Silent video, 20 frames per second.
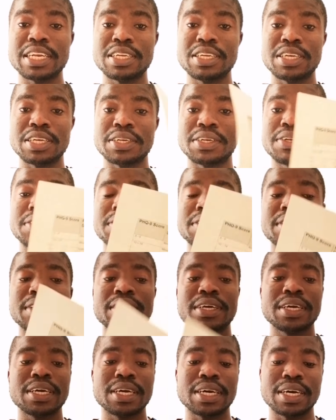sheet.
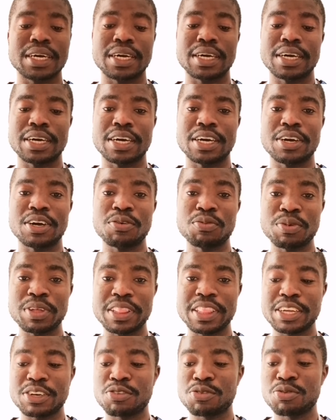
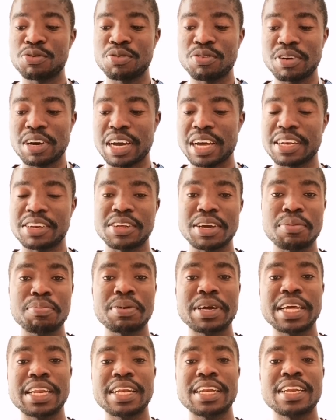With the two and your
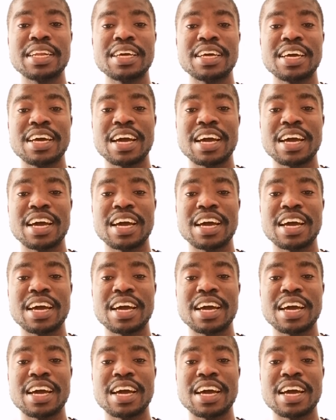pen